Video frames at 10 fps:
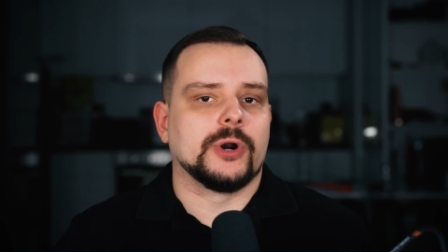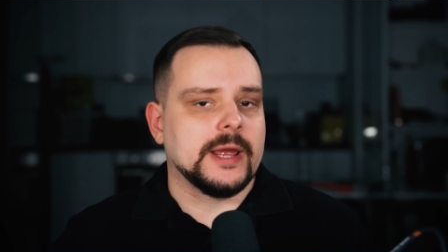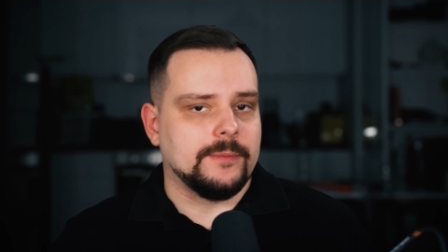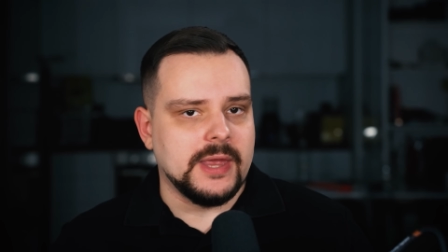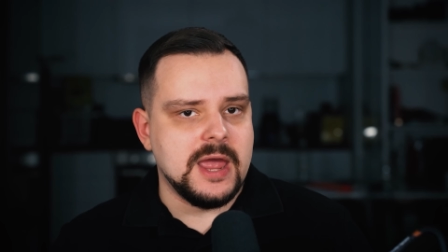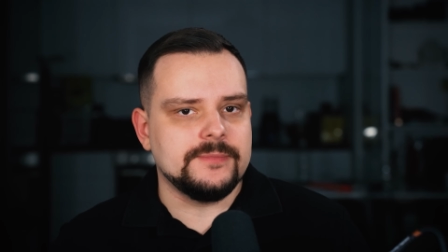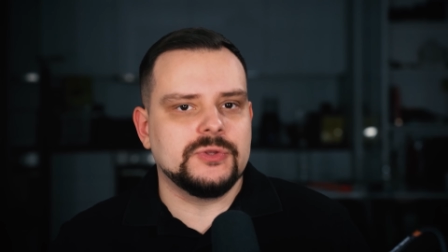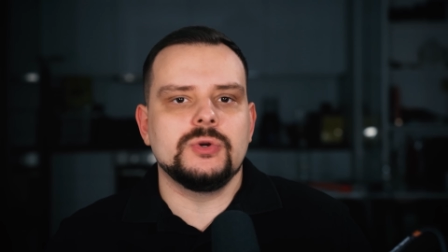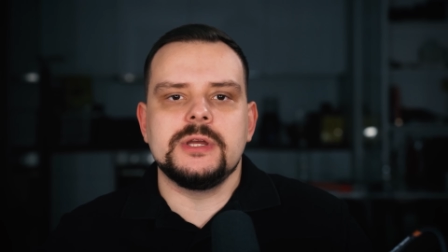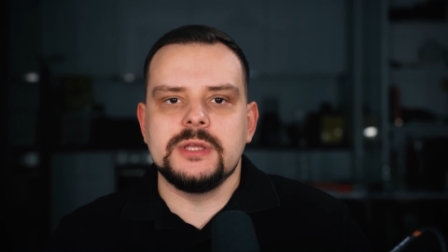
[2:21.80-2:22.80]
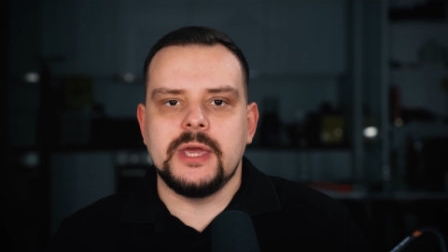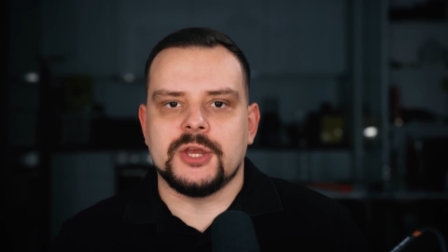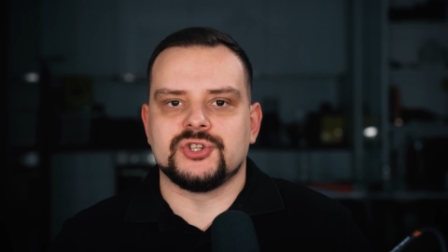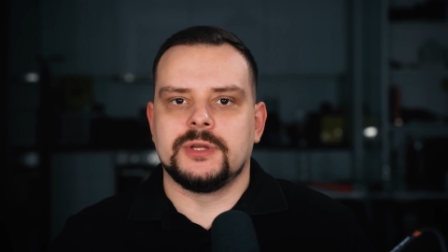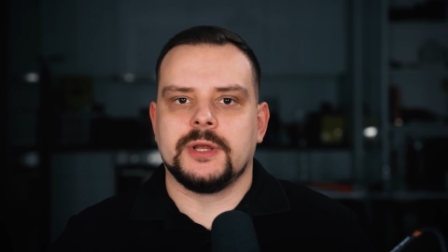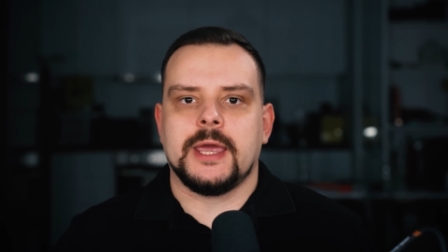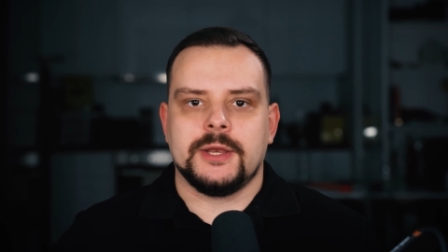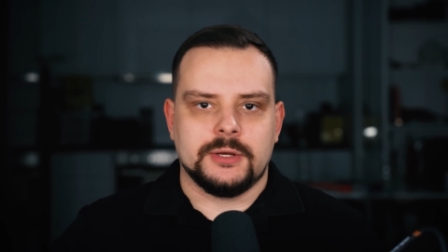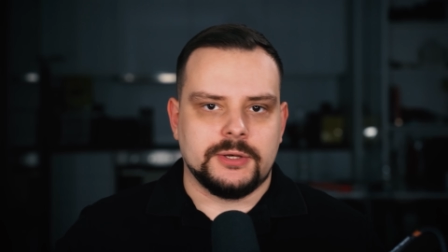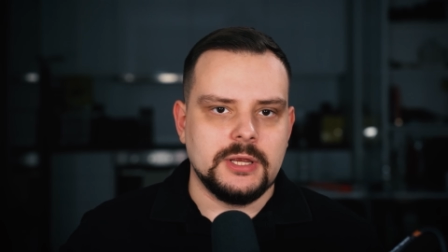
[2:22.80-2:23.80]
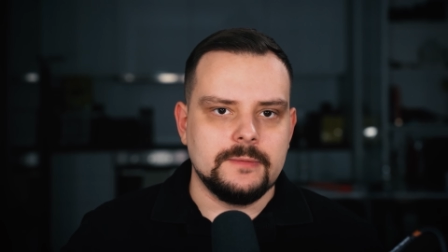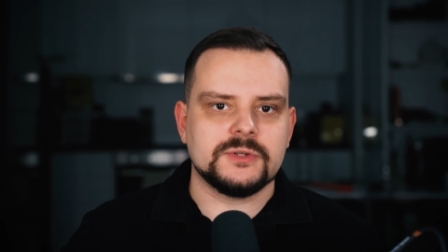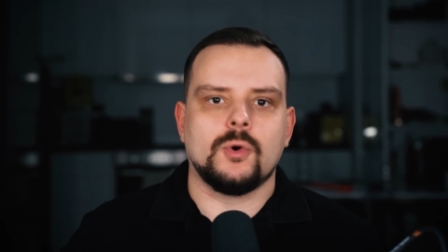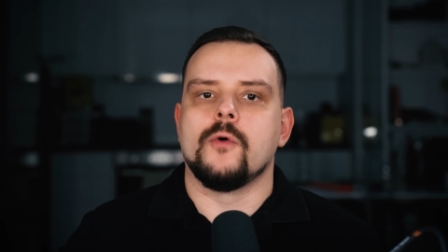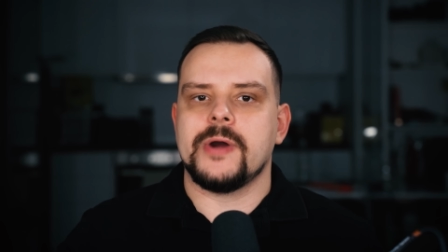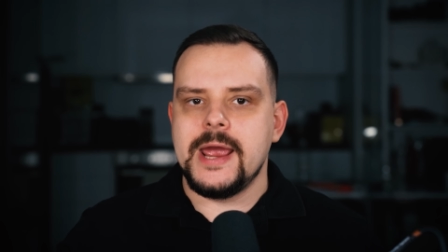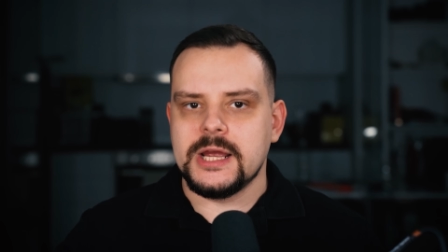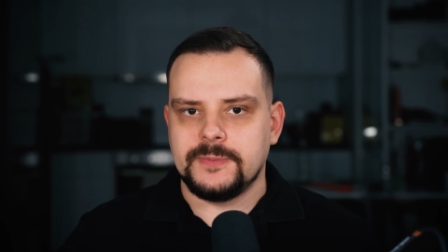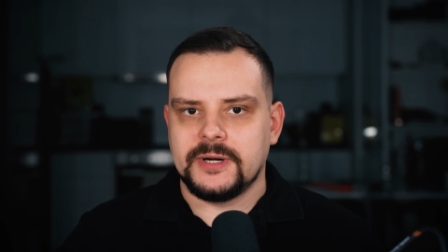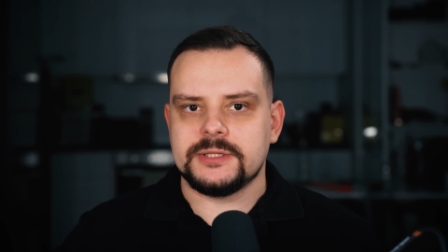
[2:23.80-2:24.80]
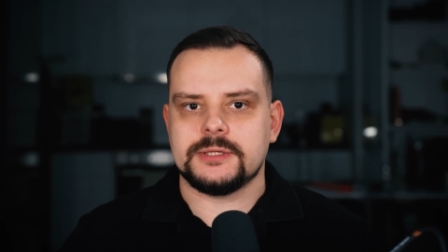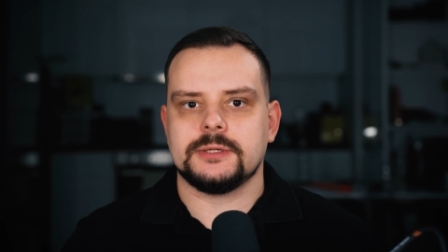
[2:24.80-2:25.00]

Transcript: IBM to engage dedicated teams of experts